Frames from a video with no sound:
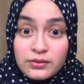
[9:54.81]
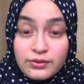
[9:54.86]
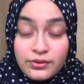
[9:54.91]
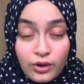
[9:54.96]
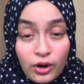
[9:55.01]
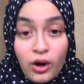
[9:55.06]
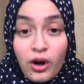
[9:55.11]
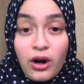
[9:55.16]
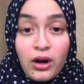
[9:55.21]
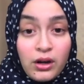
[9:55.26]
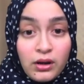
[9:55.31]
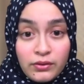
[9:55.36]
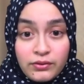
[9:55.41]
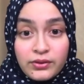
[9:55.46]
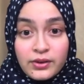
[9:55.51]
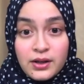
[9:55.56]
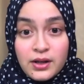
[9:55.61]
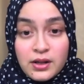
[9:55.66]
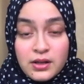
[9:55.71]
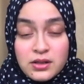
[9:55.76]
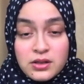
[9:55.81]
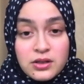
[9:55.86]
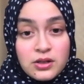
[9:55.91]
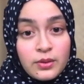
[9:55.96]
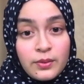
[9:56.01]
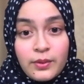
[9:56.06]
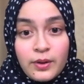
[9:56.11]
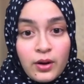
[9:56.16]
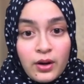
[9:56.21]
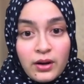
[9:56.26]
for all of us,
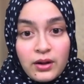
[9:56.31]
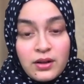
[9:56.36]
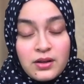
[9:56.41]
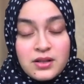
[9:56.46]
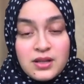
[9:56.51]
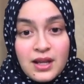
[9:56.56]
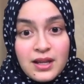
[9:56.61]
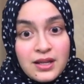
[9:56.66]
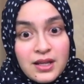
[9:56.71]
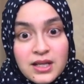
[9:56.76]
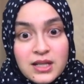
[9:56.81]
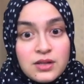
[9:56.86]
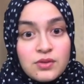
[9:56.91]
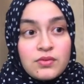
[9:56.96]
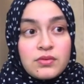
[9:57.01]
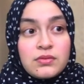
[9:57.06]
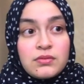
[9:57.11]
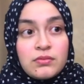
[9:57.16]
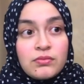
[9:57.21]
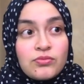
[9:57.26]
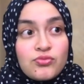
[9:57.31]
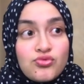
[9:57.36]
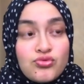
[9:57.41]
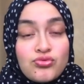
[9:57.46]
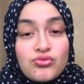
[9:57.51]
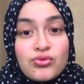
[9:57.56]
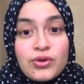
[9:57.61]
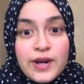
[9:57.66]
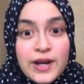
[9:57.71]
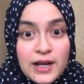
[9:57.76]
to be honest. That's
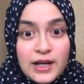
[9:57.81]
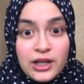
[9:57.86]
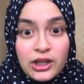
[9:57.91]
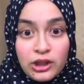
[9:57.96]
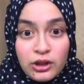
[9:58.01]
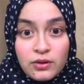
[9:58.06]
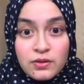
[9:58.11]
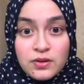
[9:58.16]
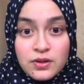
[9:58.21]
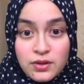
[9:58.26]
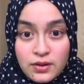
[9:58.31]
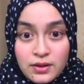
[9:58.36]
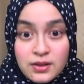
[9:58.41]
really huge.